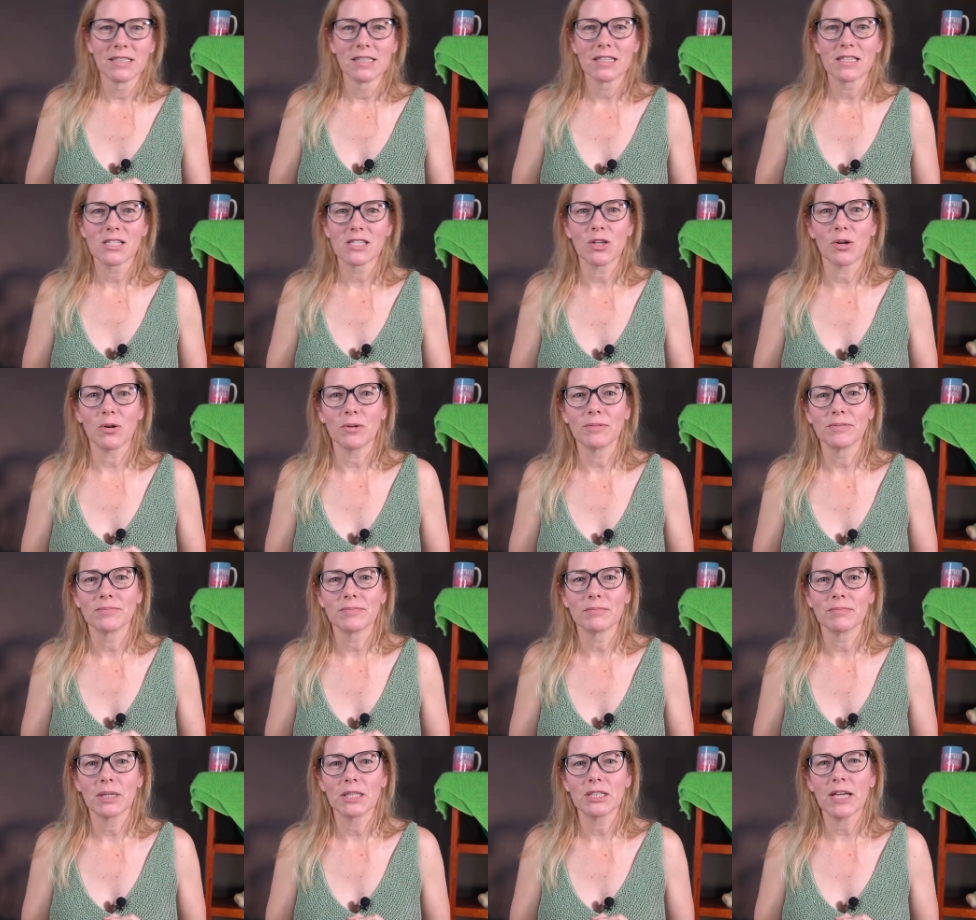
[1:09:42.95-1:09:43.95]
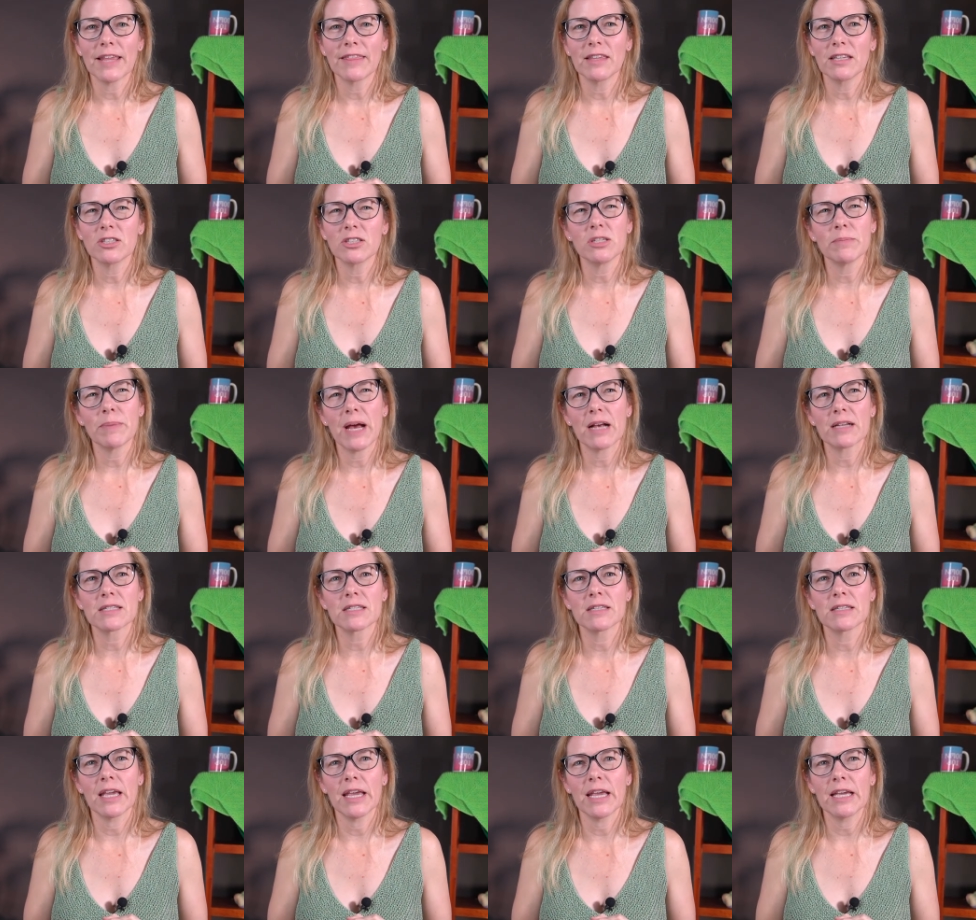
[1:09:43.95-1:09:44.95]
So, but I think she passed
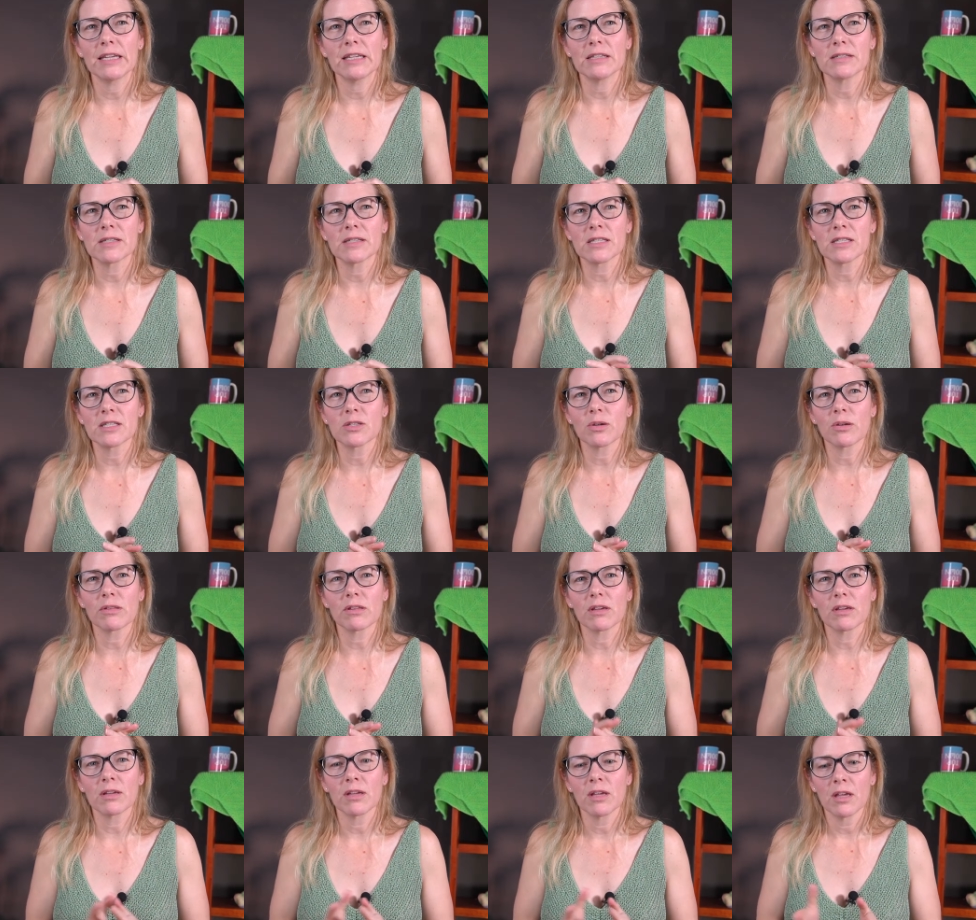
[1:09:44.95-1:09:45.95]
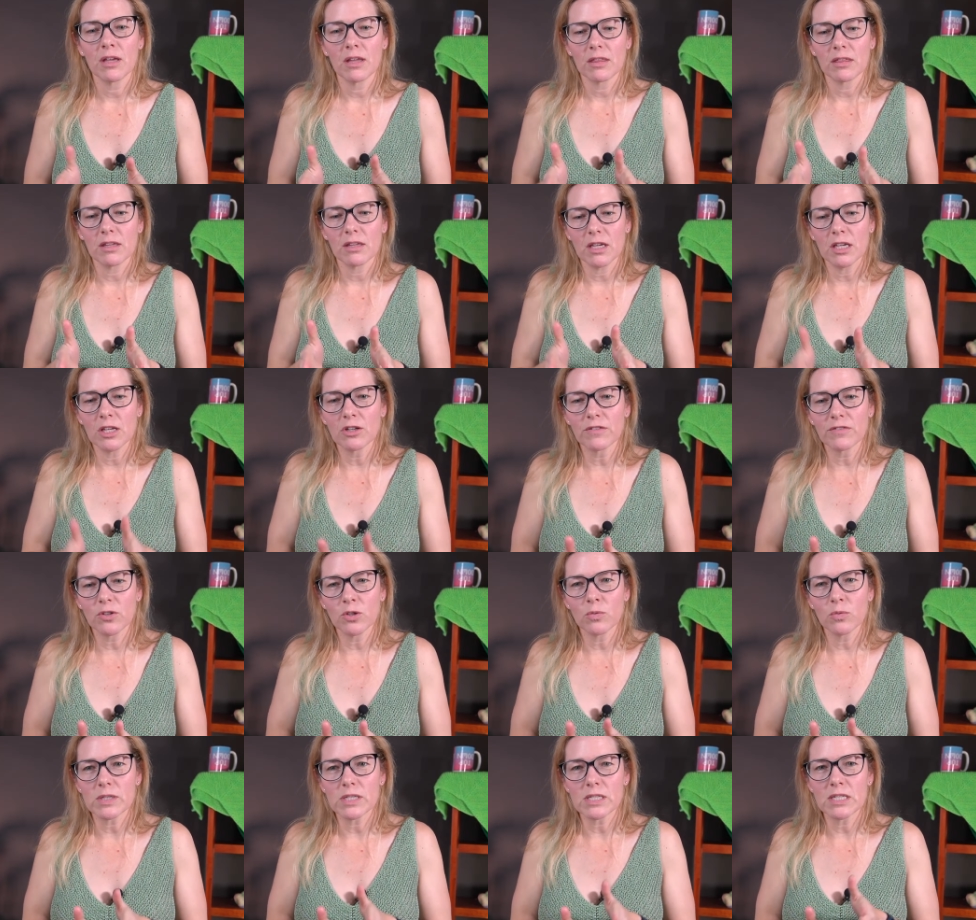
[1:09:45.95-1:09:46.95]
in the 80s. And so the
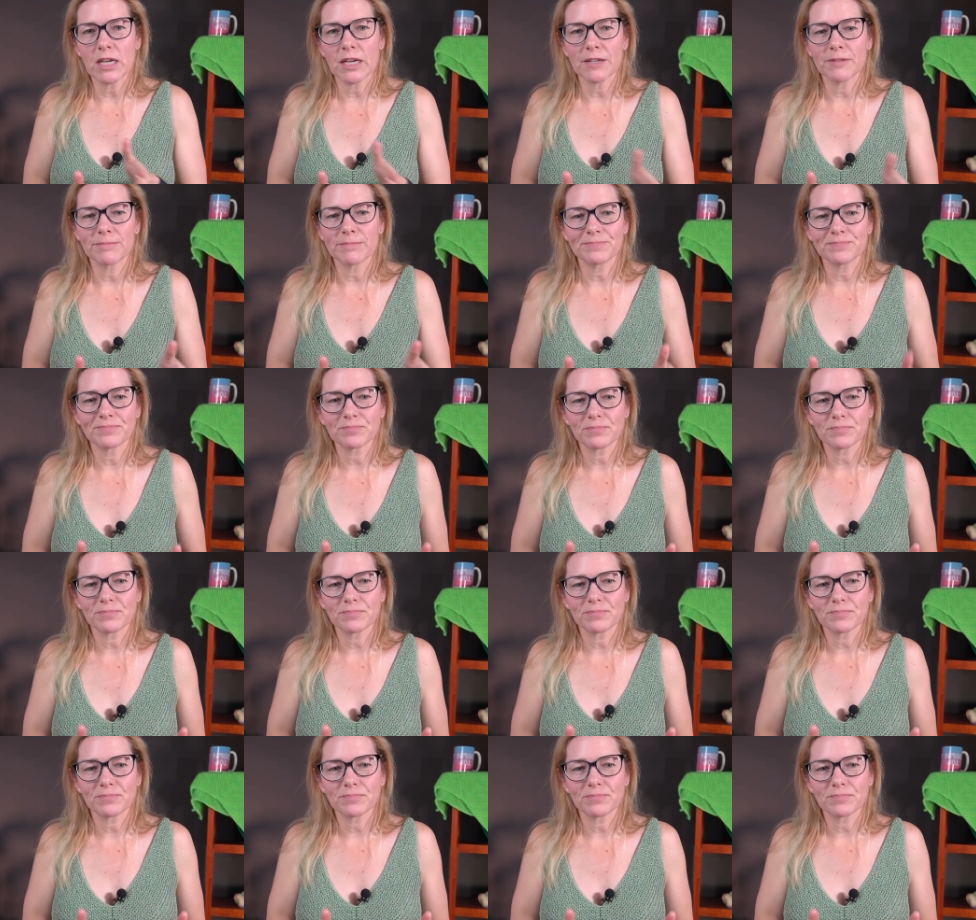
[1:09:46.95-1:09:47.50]
interview was done,